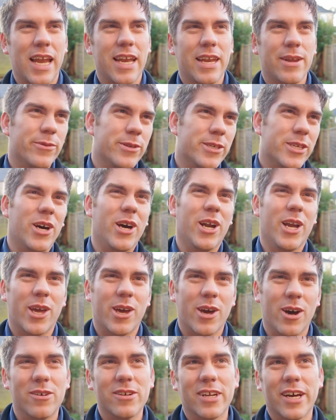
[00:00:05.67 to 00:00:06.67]
and it was kind of
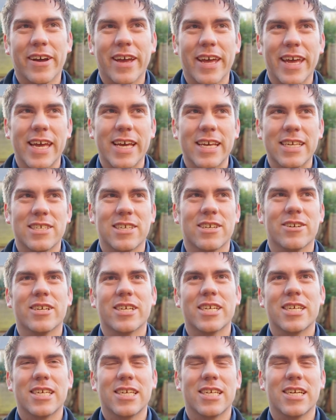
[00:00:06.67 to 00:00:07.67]
cold out here, so
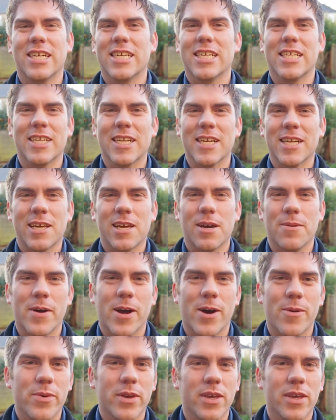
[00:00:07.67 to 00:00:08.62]
I kind of didn't come out.